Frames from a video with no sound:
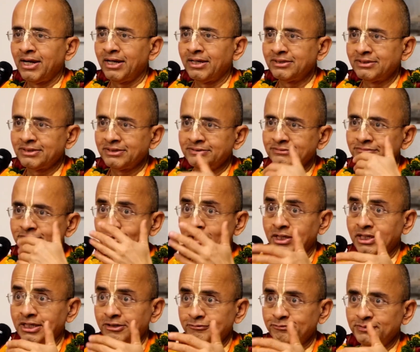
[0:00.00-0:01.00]
And
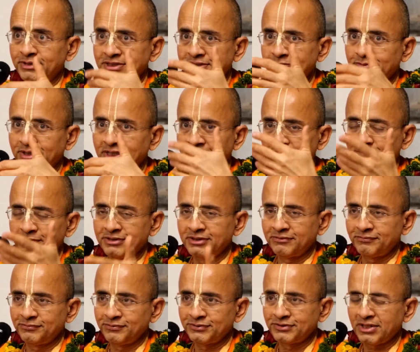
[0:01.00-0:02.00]
what if means you worry
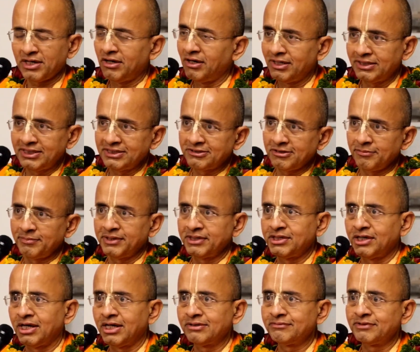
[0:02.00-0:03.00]
about the future. All this will be
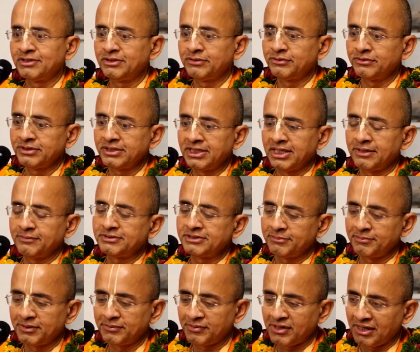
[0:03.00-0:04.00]
gone when you hear
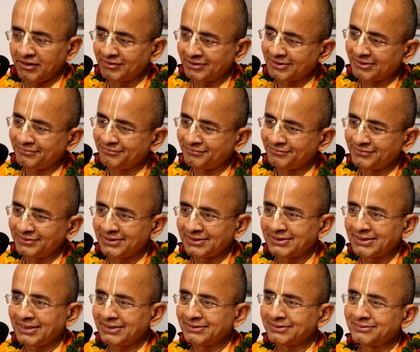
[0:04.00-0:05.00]
Srimad Bhagavatam,
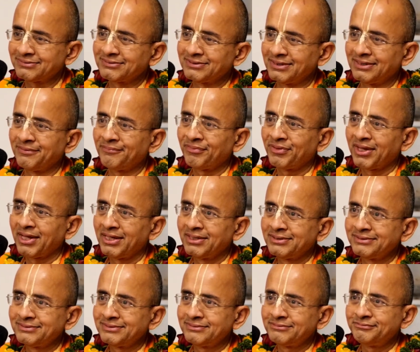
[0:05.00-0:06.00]
he says.
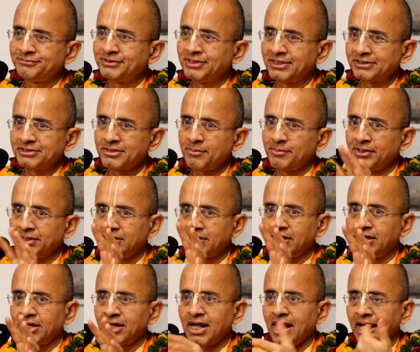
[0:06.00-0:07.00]
Fears will be
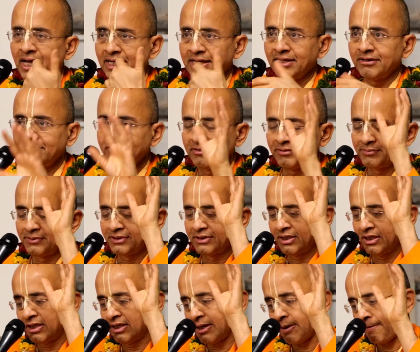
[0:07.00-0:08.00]
gone, hankering will be
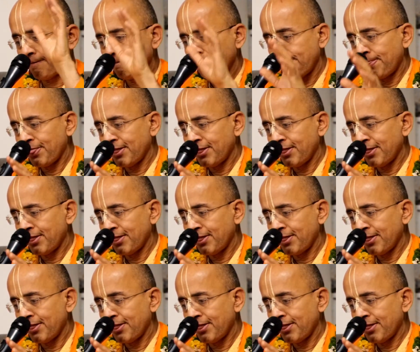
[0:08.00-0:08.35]
gone.